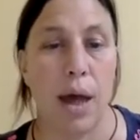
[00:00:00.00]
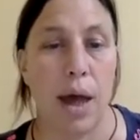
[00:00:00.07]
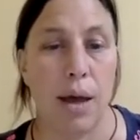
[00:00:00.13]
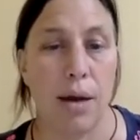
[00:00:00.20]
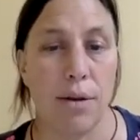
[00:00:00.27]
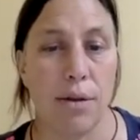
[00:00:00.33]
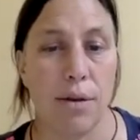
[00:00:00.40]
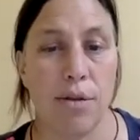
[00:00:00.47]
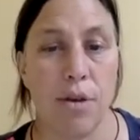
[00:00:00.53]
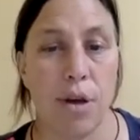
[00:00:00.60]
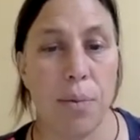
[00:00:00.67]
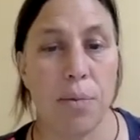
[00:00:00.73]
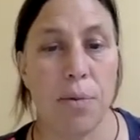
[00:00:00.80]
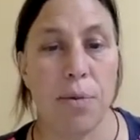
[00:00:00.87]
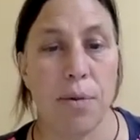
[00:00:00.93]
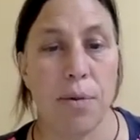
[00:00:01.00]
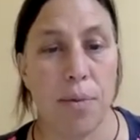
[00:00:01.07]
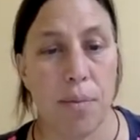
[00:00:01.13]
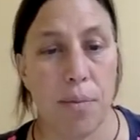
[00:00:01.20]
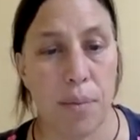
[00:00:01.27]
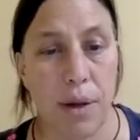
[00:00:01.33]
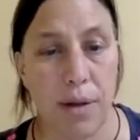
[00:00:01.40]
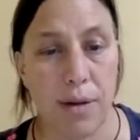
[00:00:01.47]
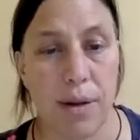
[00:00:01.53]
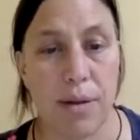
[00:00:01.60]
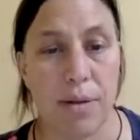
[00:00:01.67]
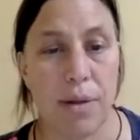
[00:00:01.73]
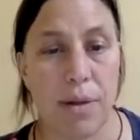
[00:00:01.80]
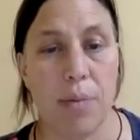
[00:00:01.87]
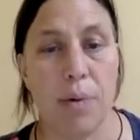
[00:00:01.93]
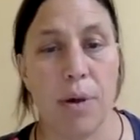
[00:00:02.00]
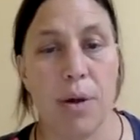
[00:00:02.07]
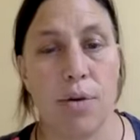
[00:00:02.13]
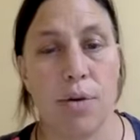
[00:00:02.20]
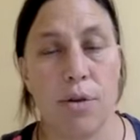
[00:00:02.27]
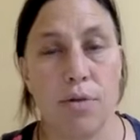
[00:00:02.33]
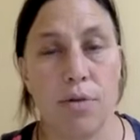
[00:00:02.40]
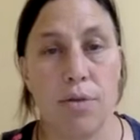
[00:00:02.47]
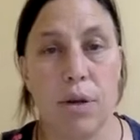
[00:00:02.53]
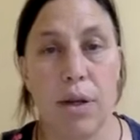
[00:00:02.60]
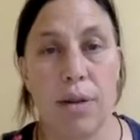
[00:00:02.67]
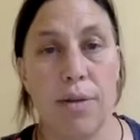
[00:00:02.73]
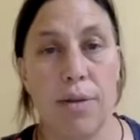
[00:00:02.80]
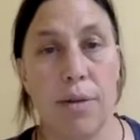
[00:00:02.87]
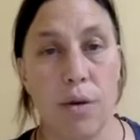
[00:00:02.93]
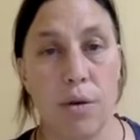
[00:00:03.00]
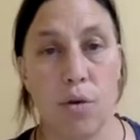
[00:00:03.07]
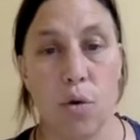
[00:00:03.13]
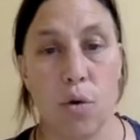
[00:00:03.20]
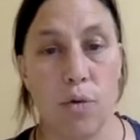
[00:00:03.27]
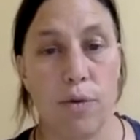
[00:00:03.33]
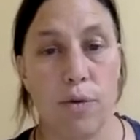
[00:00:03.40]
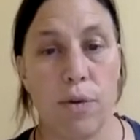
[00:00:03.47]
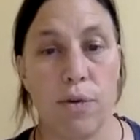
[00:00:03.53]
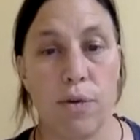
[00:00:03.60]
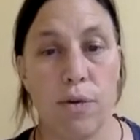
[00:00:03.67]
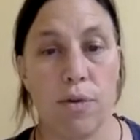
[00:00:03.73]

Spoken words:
and it stops PTSD because it releases endorphins,